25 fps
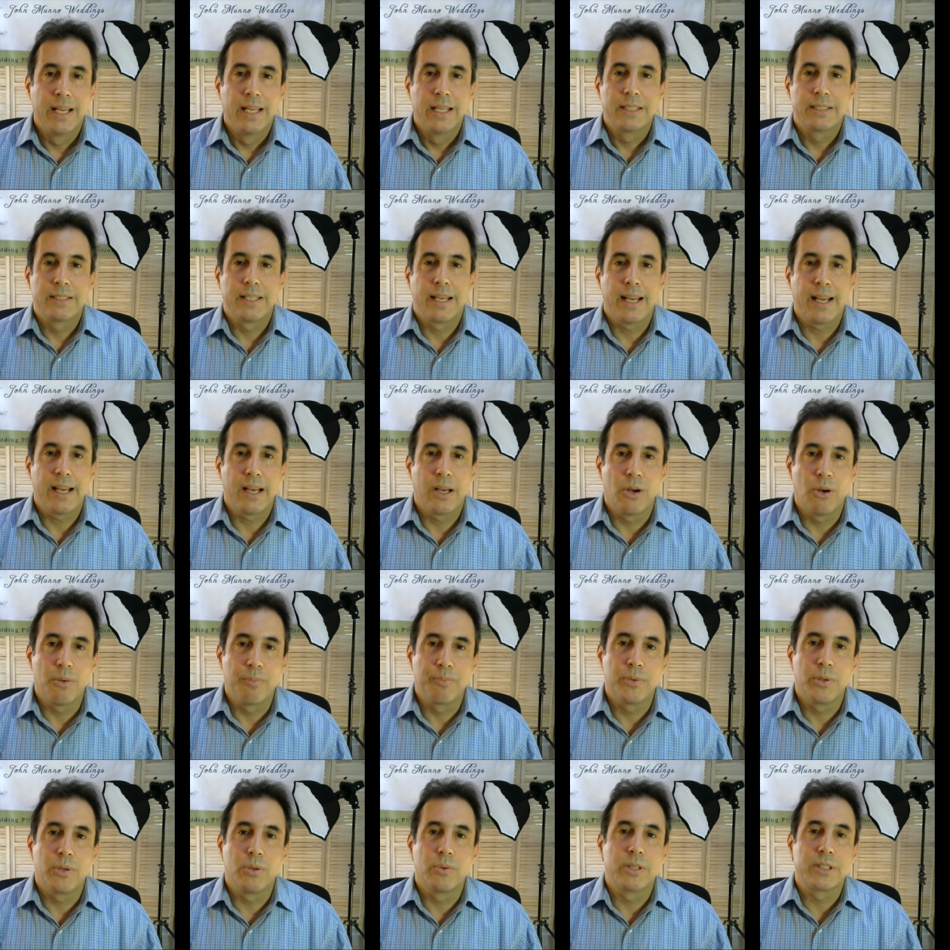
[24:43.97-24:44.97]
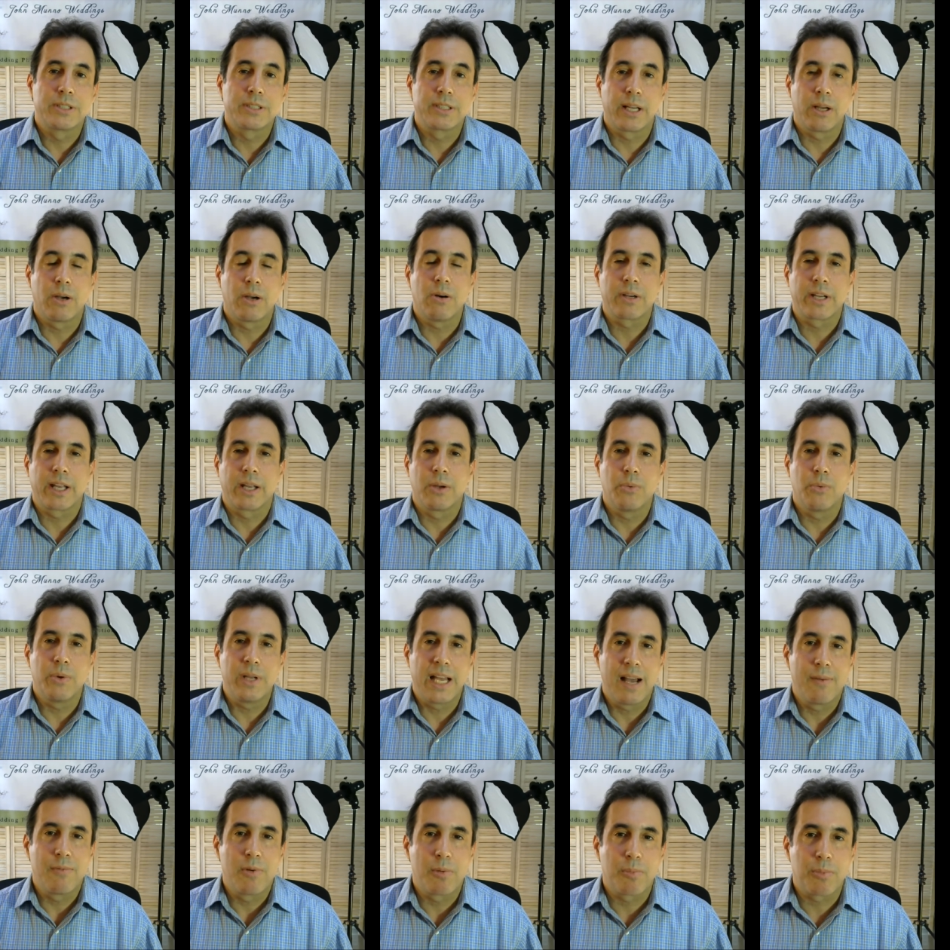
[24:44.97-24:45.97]
to help you and say, okay, we
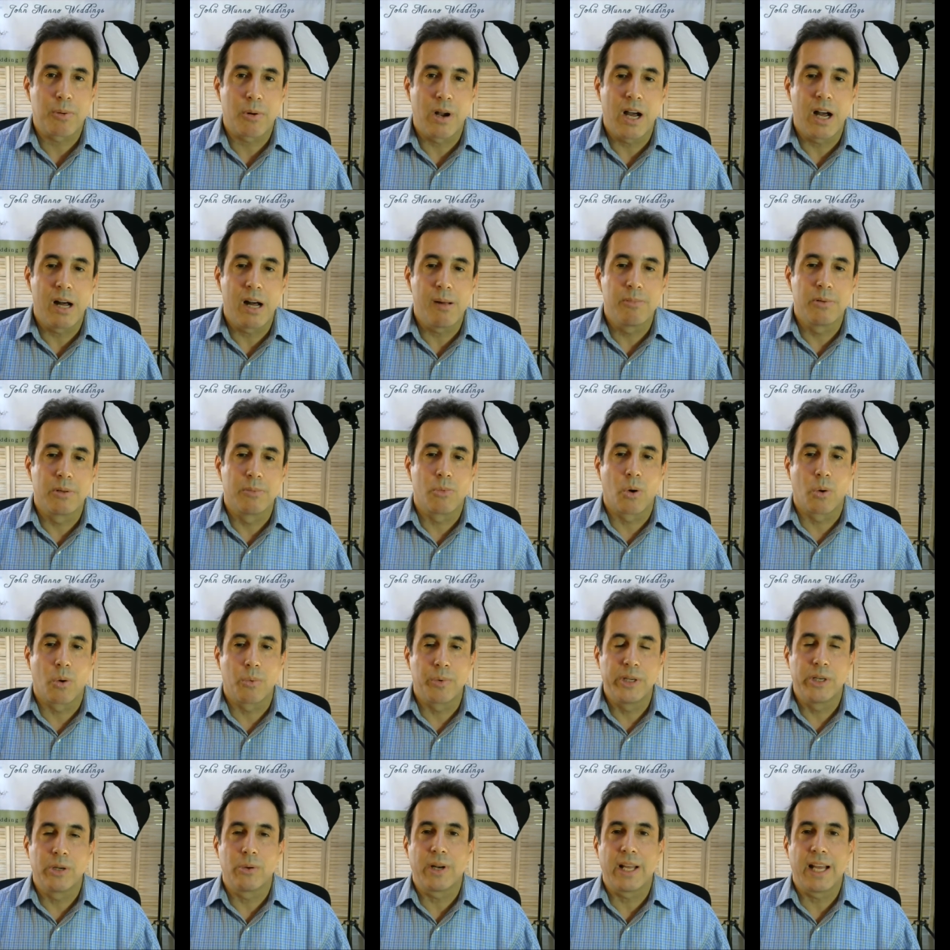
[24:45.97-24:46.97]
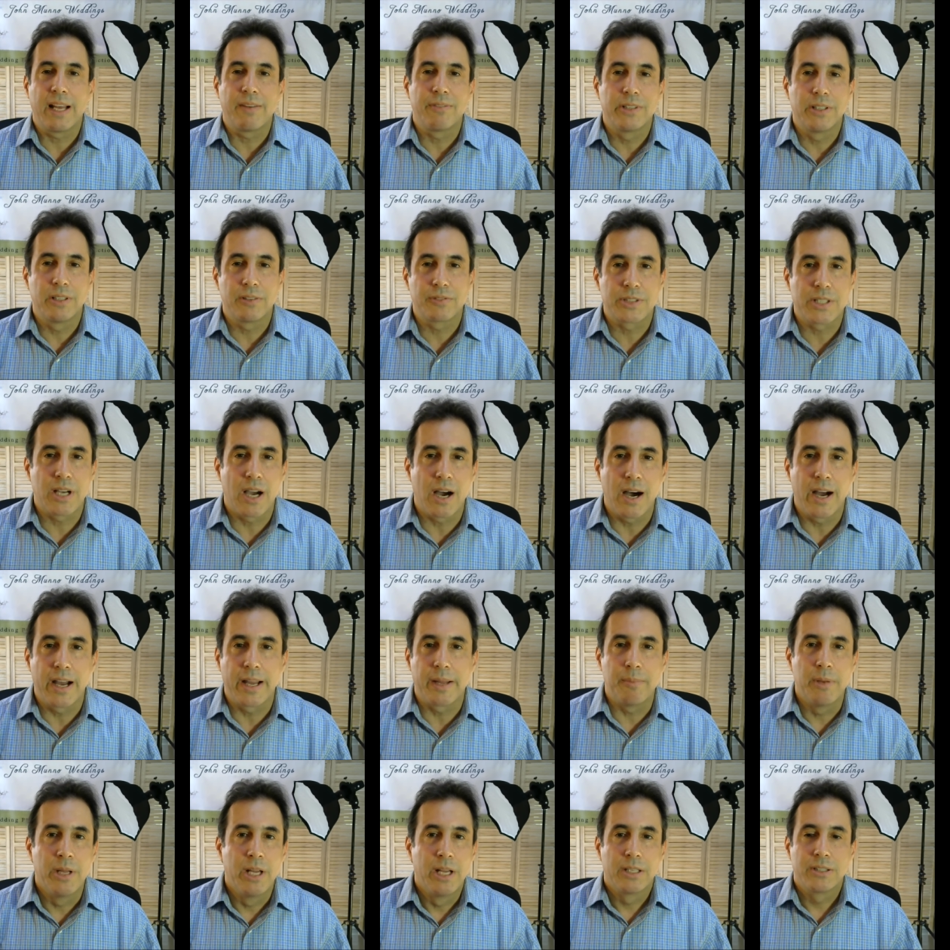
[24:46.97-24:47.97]
have a problem, or we don't have enough
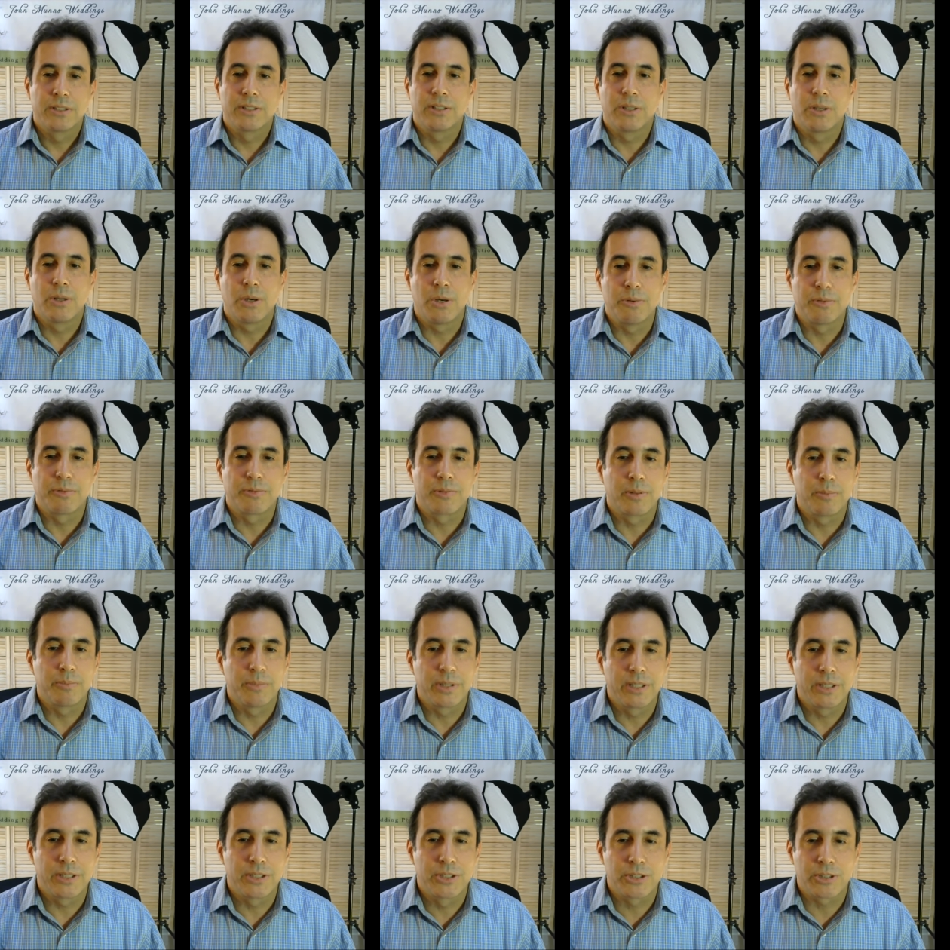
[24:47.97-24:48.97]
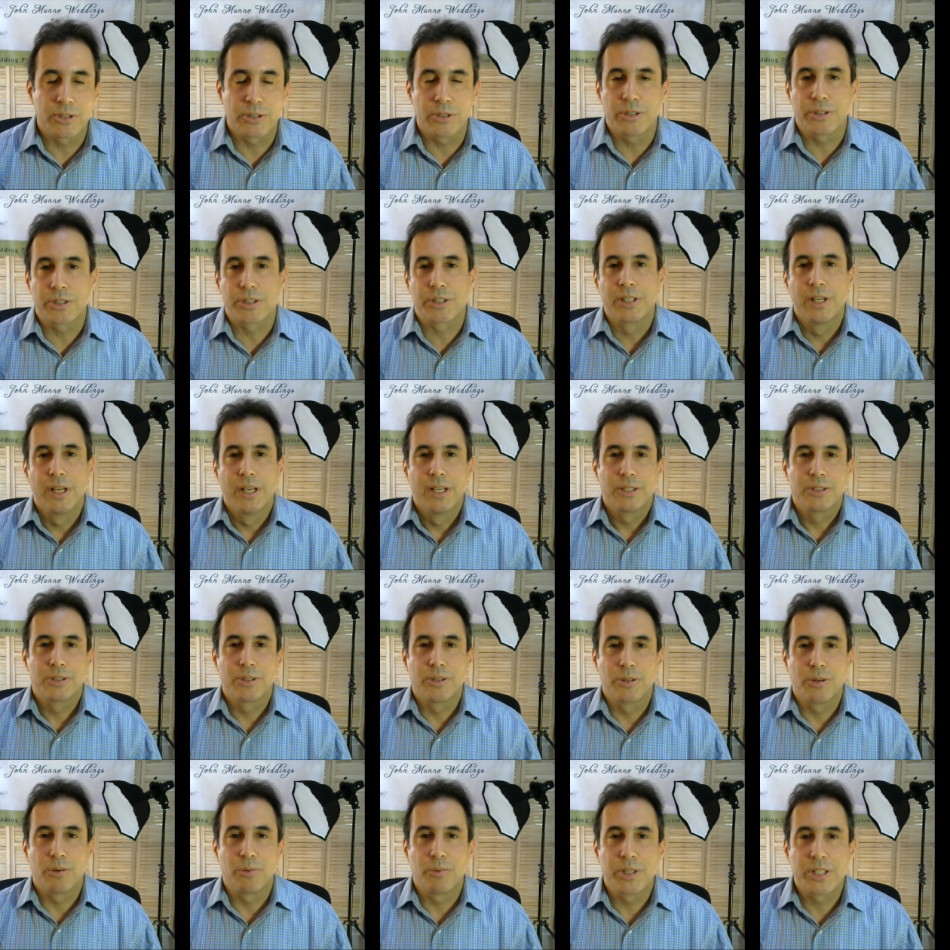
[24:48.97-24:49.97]
time to go from the church to
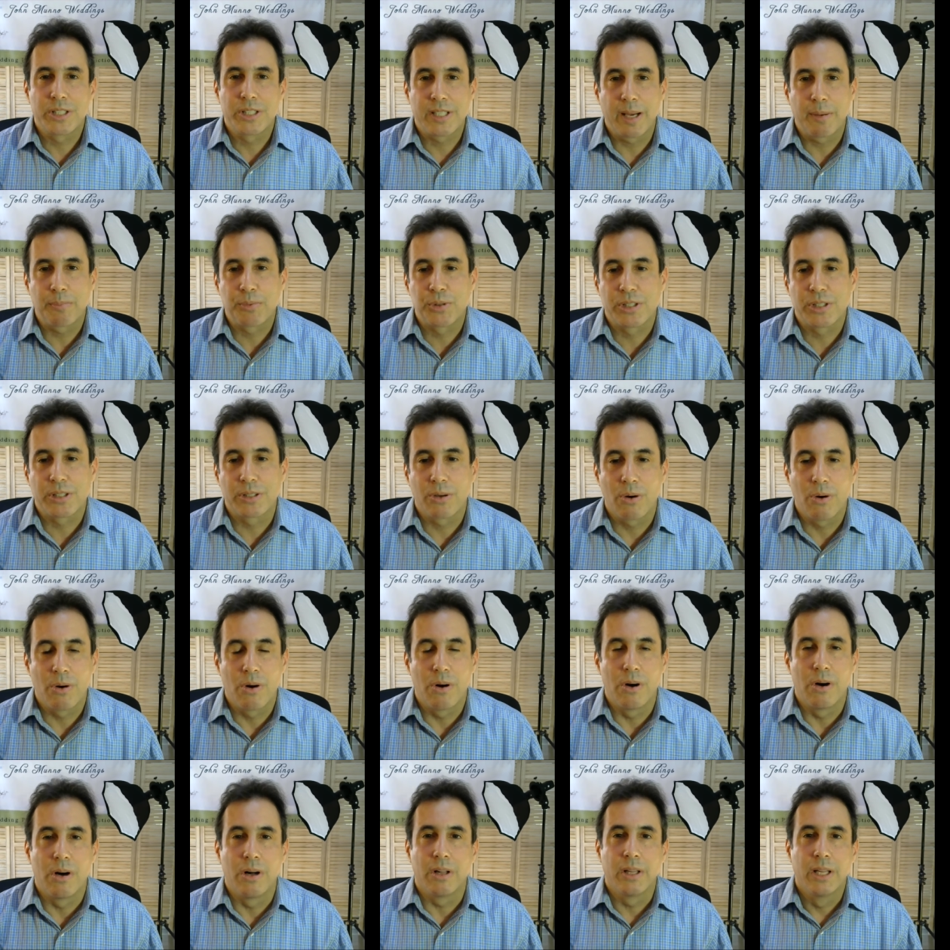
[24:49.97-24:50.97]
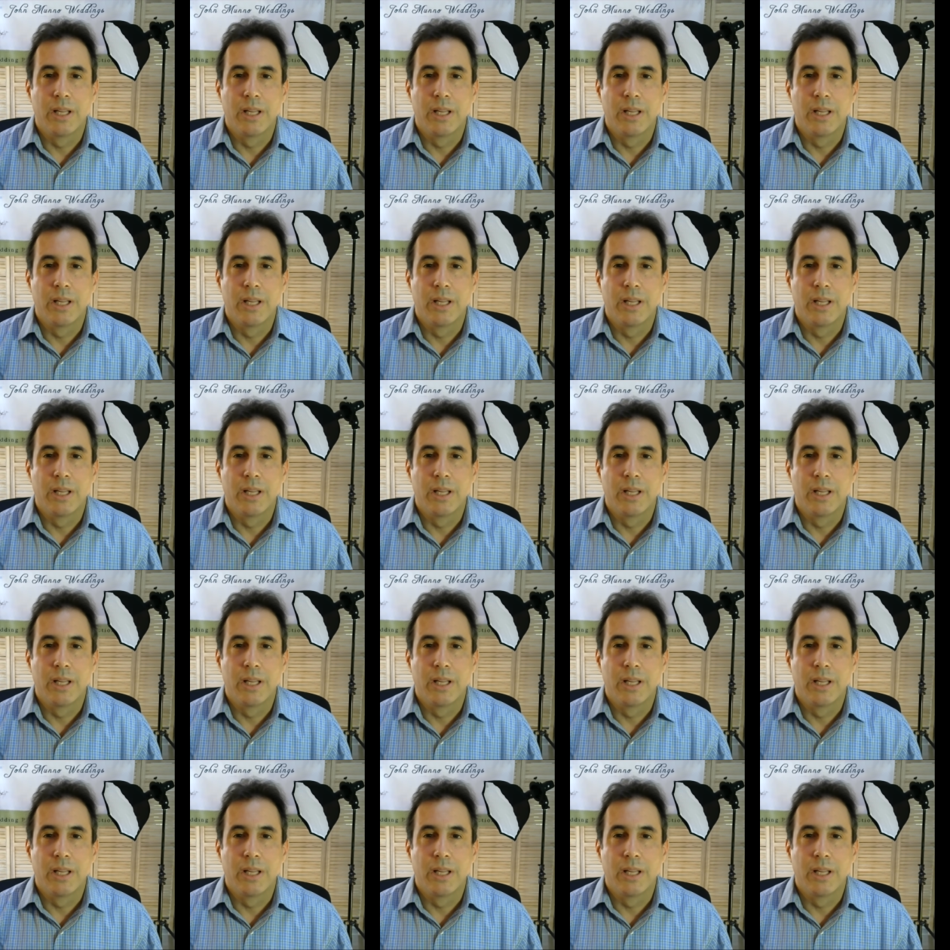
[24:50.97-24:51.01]
the reception hall.